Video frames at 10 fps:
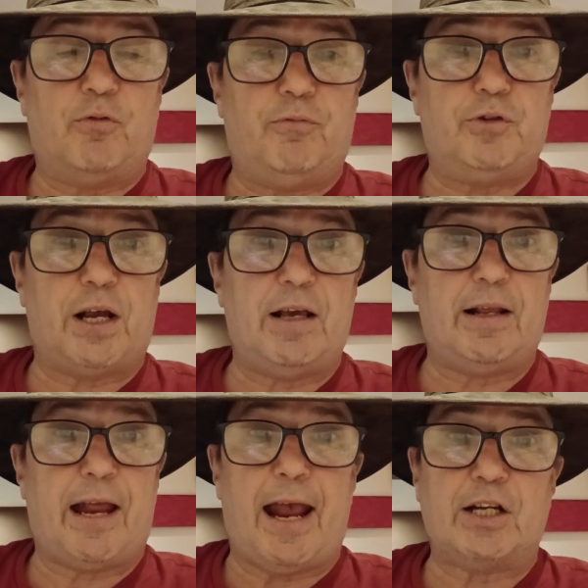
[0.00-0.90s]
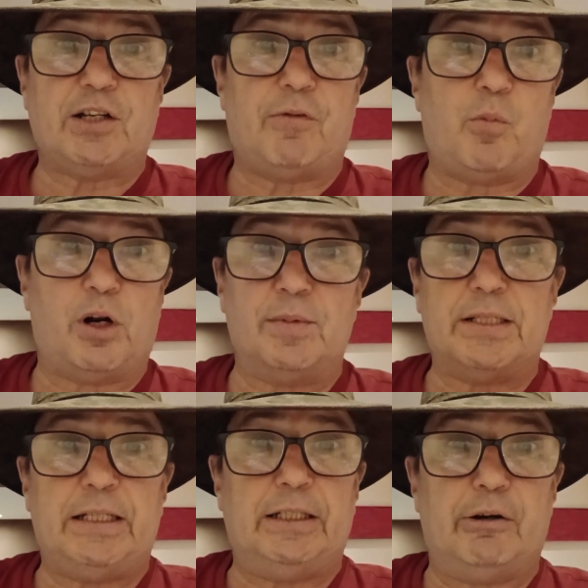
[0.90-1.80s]
say that actually, from what I'm
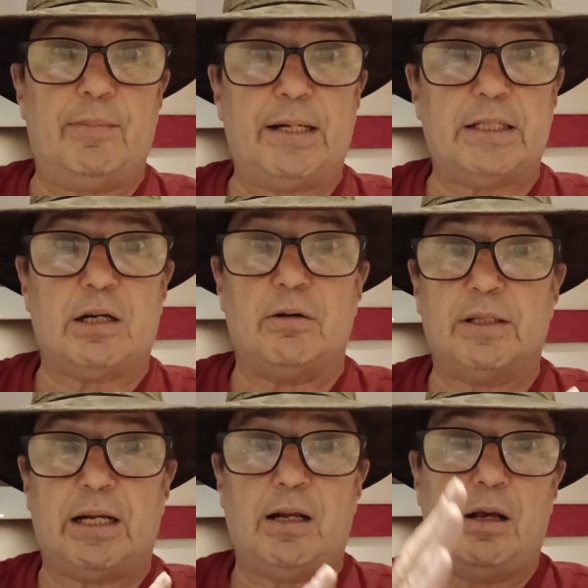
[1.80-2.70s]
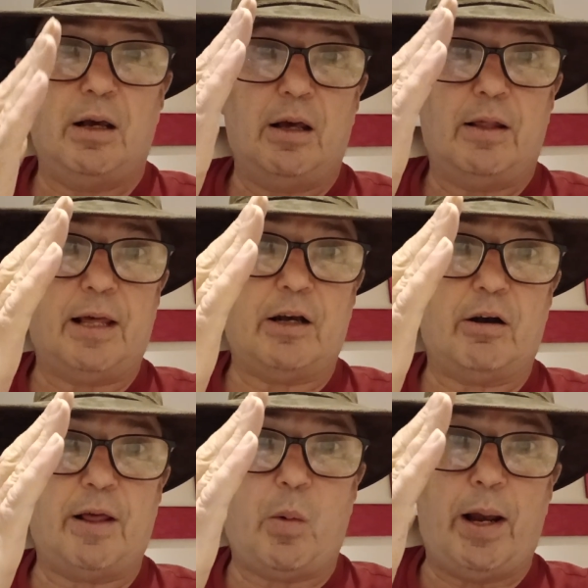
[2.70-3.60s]
seeing here in Mexico, is that they're
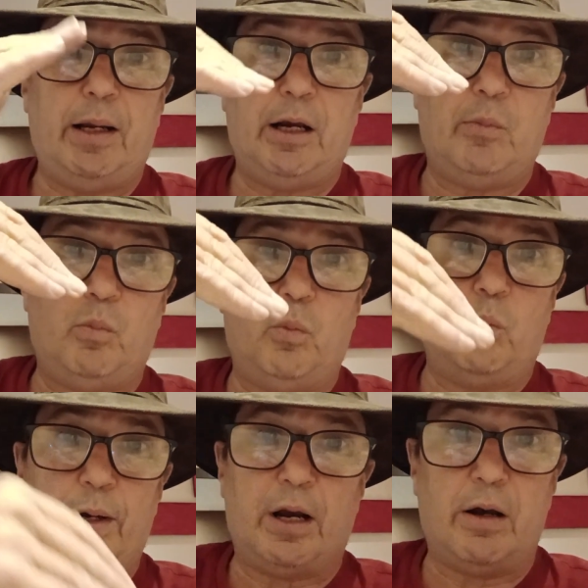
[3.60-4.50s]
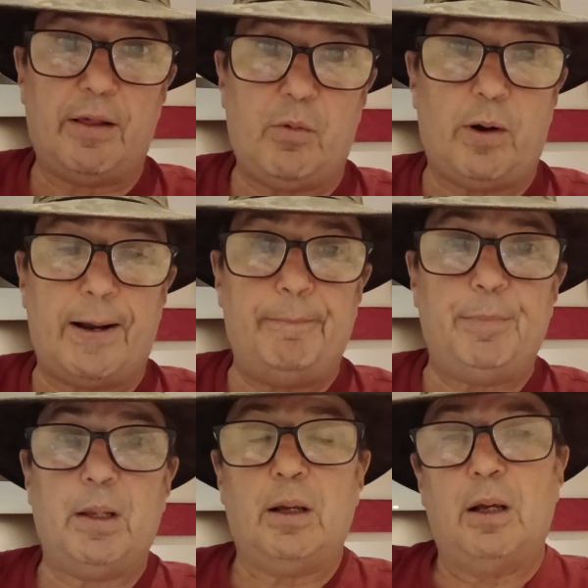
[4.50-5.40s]
going that way and we're going that way.
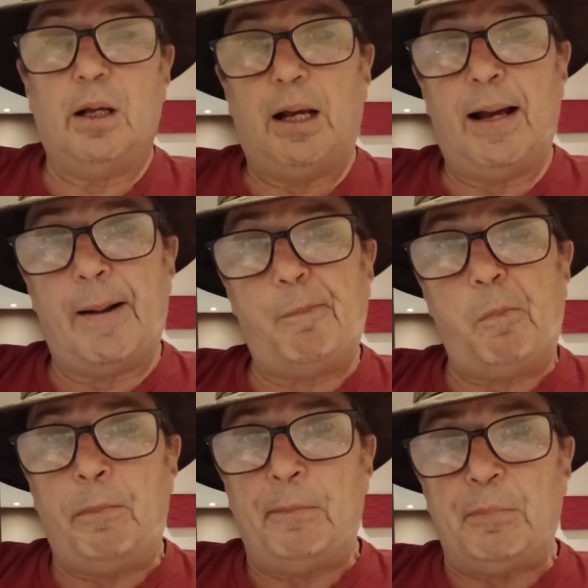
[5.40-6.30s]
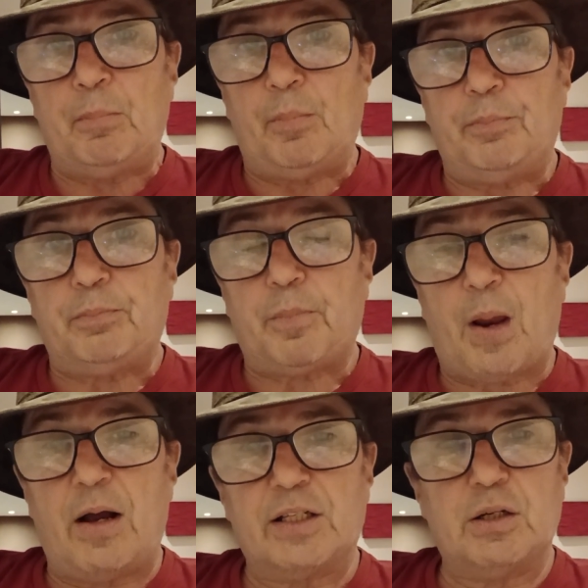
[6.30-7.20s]
Um,
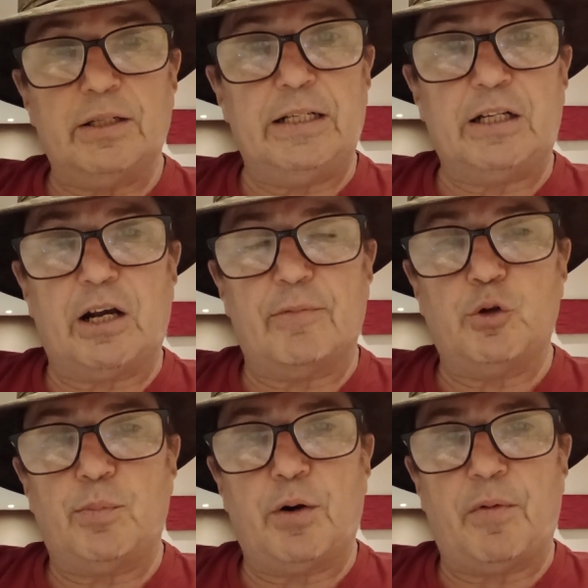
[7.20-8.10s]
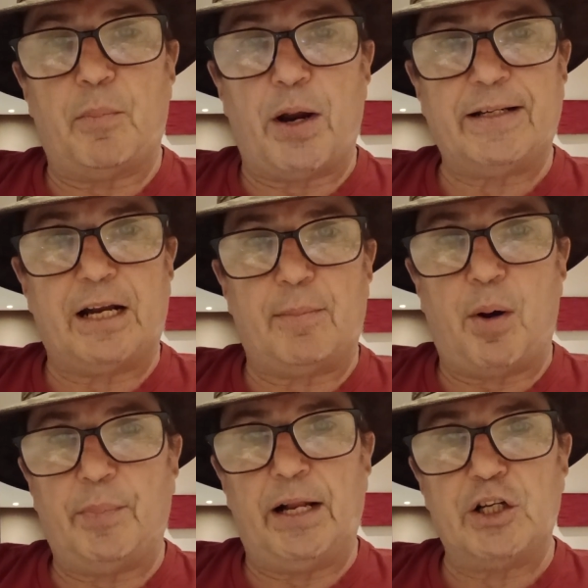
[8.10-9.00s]
I still need to kind of do a bit of a breakdown on
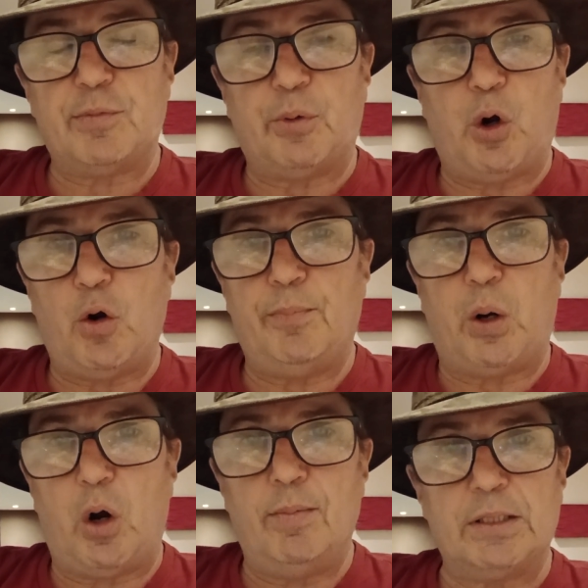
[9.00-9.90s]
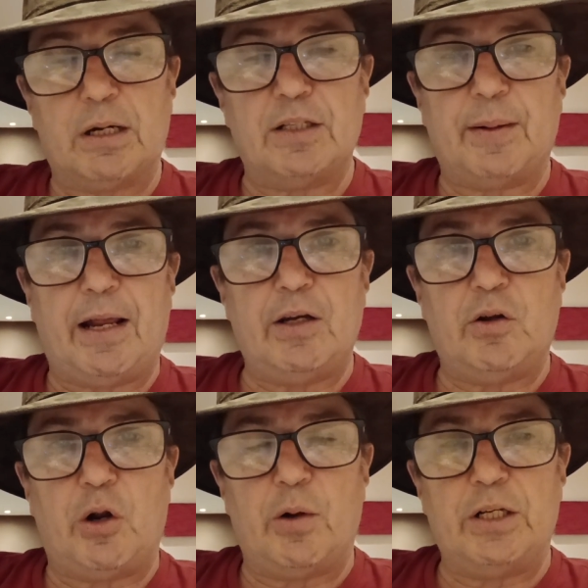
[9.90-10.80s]
population per homicides, but
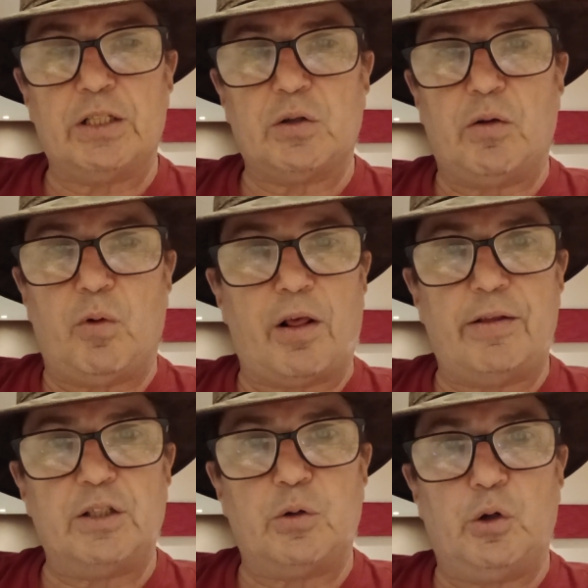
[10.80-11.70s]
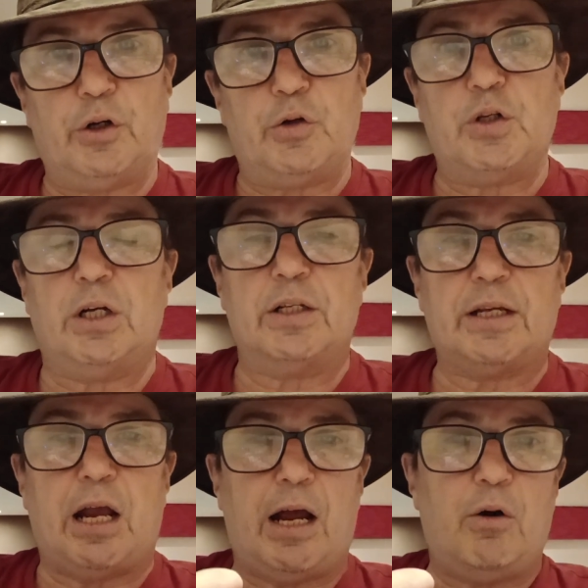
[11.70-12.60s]
it just one of the things you look at New Zealand is
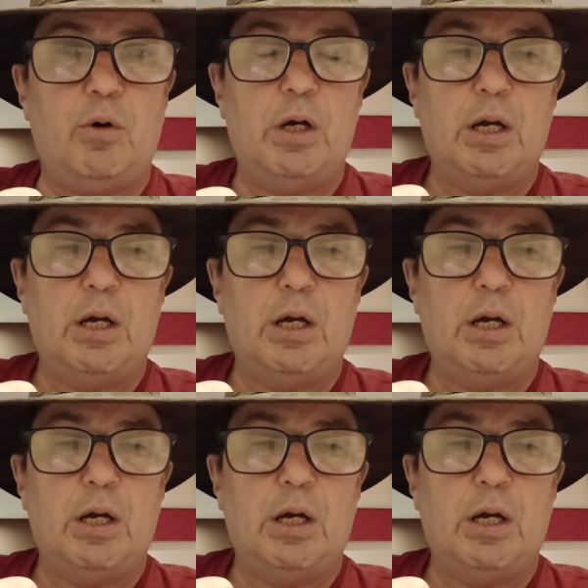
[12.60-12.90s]
our